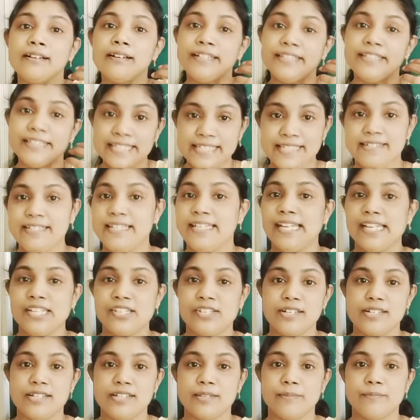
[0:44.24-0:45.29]

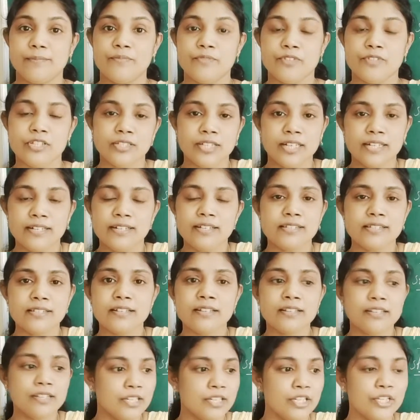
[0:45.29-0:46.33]
destinations. So that is
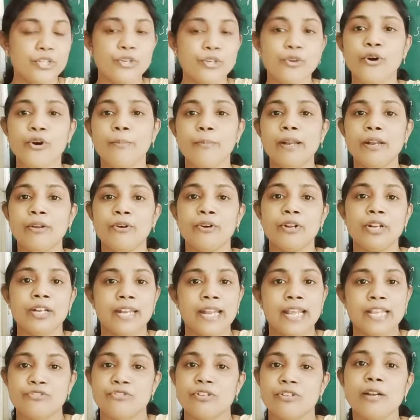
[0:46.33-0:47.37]
a normal or
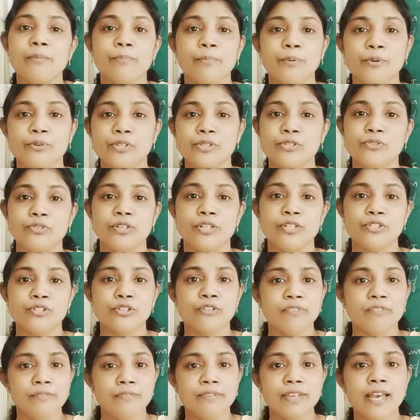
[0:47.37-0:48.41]
natural process only. So
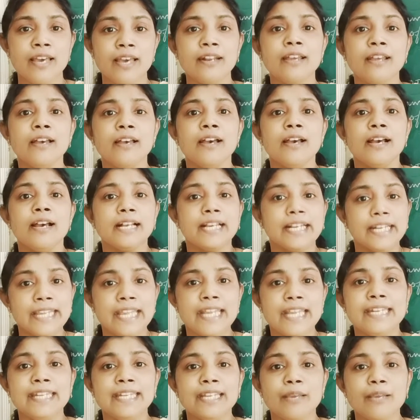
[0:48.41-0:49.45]
when we are
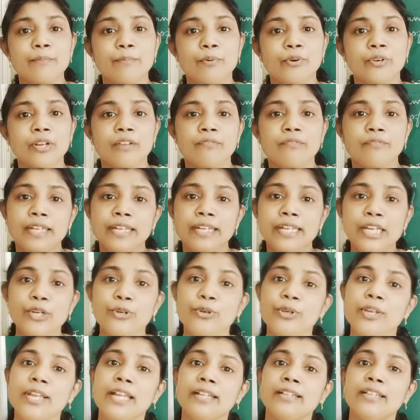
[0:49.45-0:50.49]
creating a program, we need
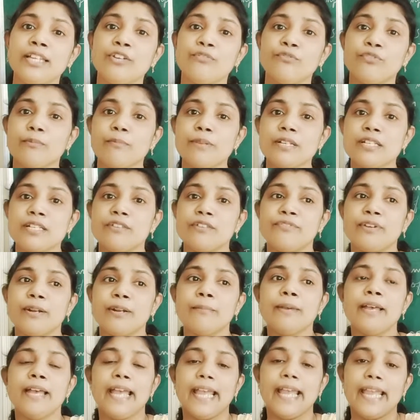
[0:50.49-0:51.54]
to get the information from
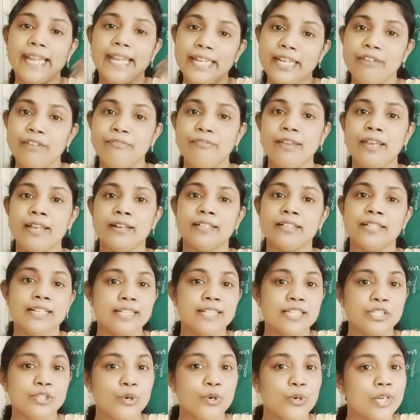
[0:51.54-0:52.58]
anywhere. That
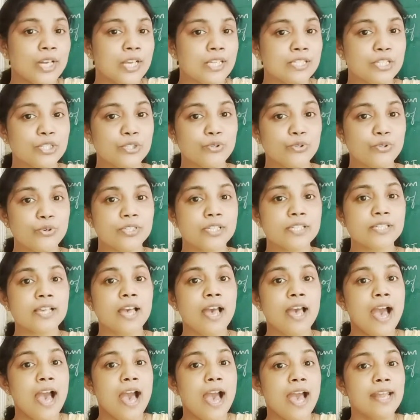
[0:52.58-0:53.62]
is called as a sources,
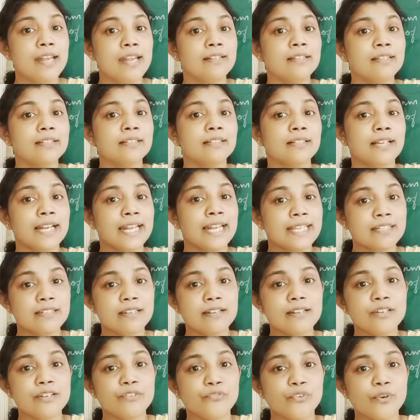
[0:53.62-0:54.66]
and the collected
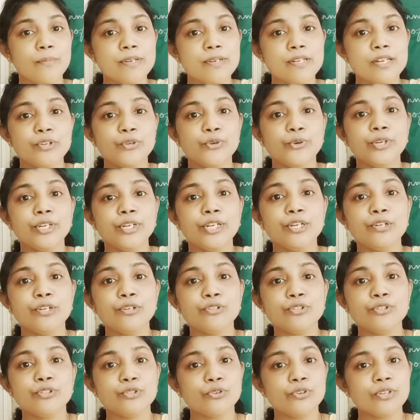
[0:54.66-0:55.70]
information you need to
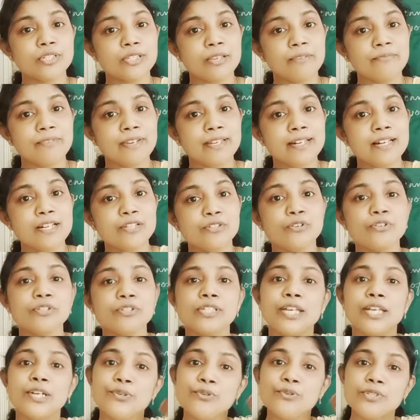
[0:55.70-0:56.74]
store somewhere else or
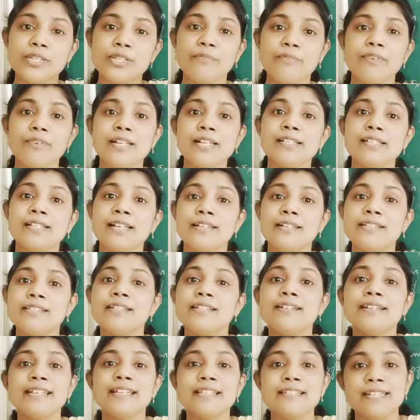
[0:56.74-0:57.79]
send to somewhere else. That is
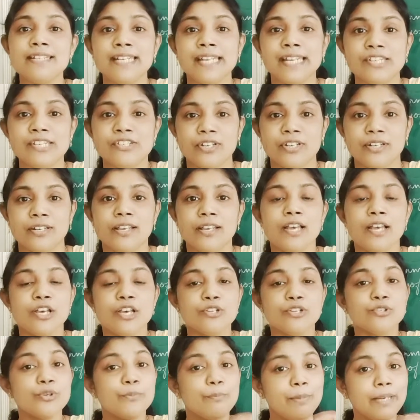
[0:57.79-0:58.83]
a destination.
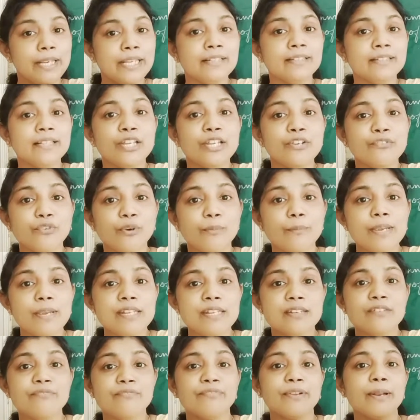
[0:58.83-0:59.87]
To bring the
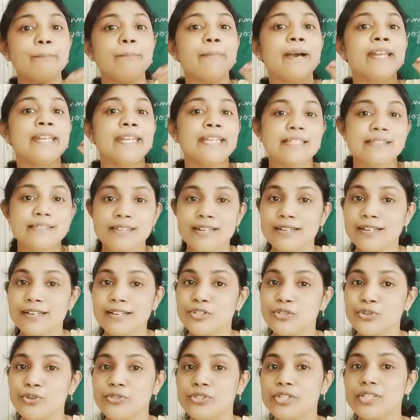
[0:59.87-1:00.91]
information from an external
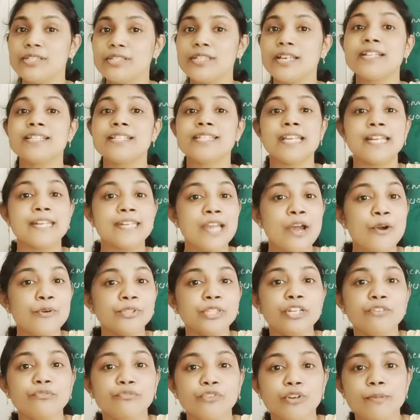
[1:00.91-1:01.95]
sources and send out
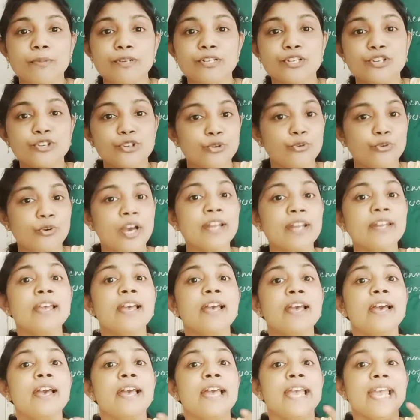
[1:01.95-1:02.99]
the information to an
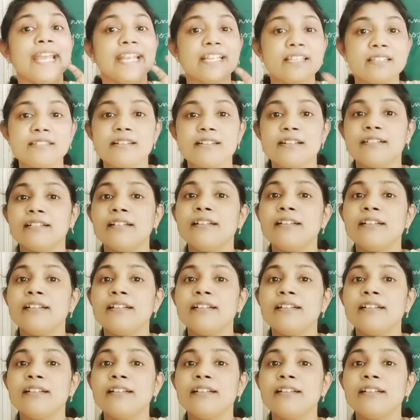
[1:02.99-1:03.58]
external